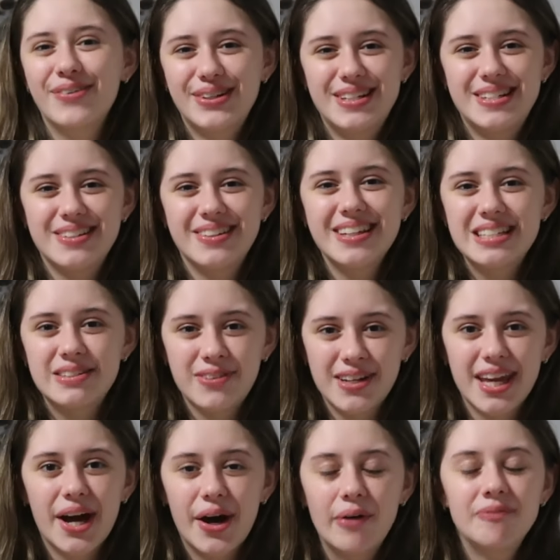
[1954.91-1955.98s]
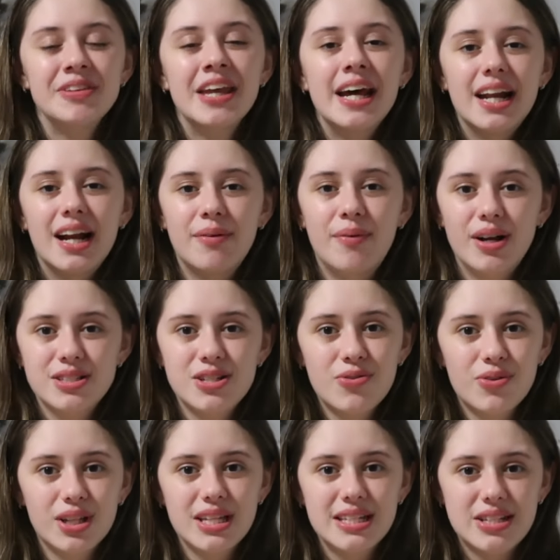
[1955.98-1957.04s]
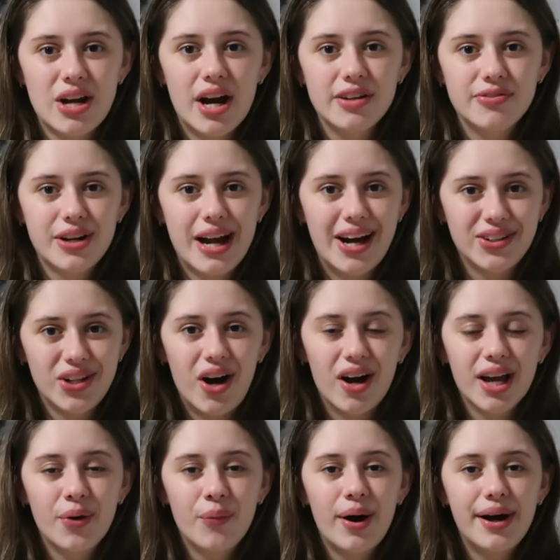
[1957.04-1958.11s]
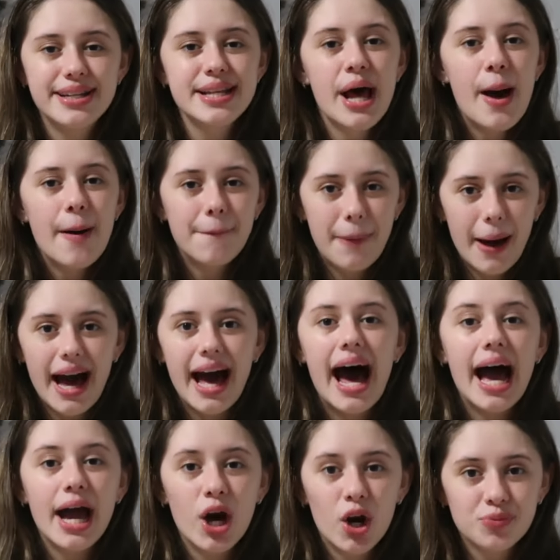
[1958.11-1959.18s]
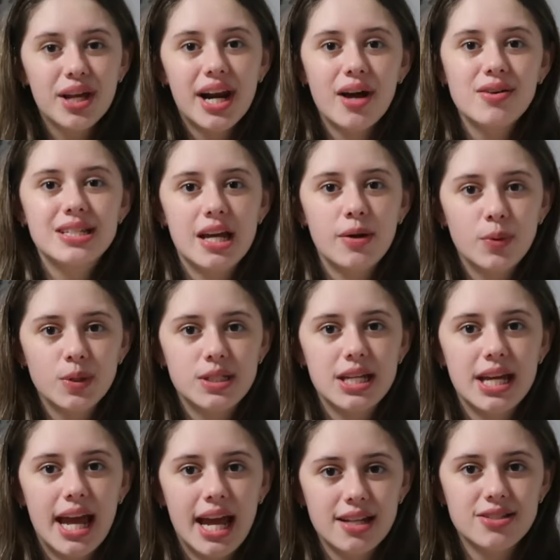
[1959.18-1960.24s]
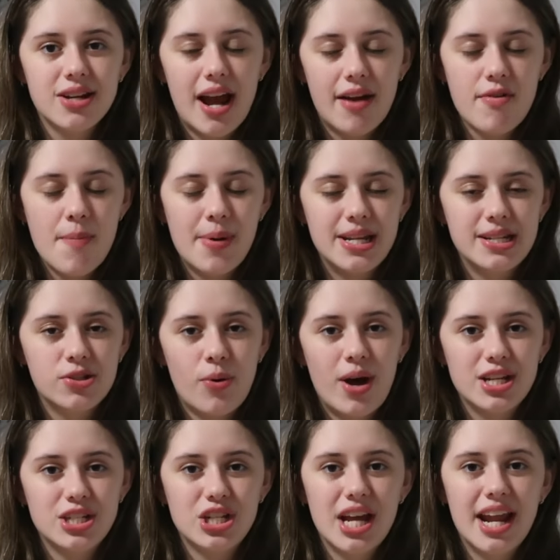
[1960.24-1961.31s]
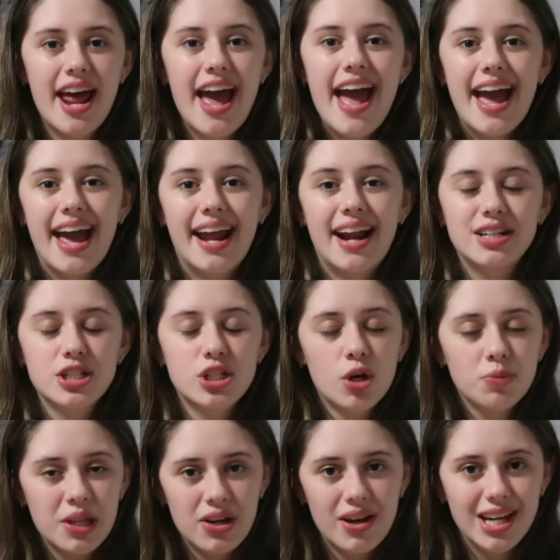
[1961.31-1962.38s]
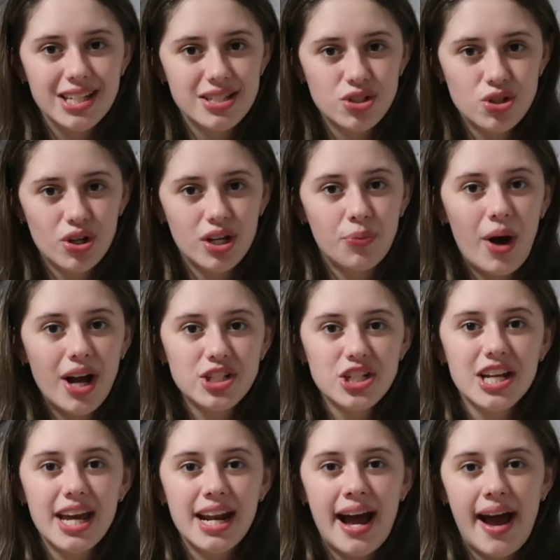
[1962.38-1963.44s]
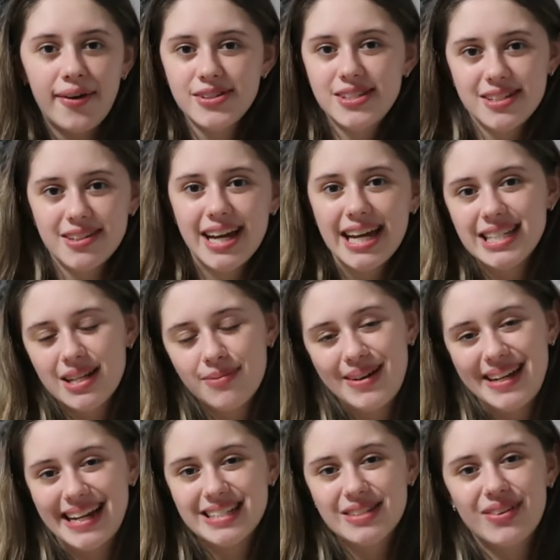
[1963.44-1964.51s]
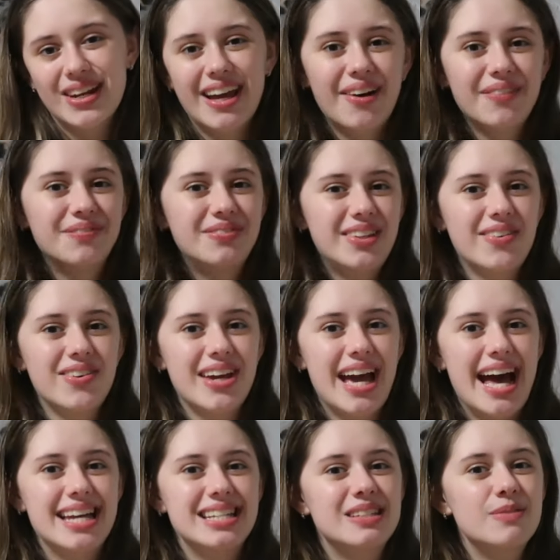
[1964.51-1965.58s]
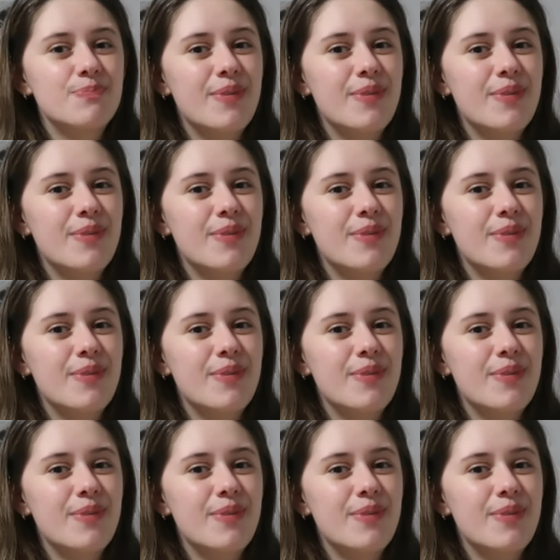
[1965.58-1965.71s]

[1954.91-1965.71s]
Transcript: able to do this video. And I'm also really sorry for how long it was, but I hope that I was able to answer everybody's question. And I just hope that you guys enjoyed watching and I will see you guys in my next video. Love you guys.